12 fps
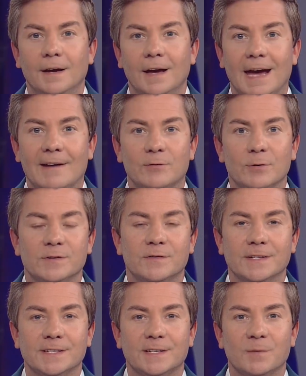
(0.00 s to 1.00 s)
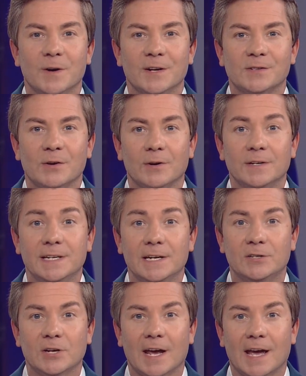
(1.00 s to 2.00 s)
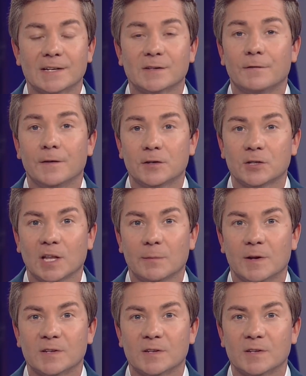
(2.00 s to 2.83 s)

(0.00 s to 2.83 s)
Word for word: After his visit to Minnesota, DJ has officially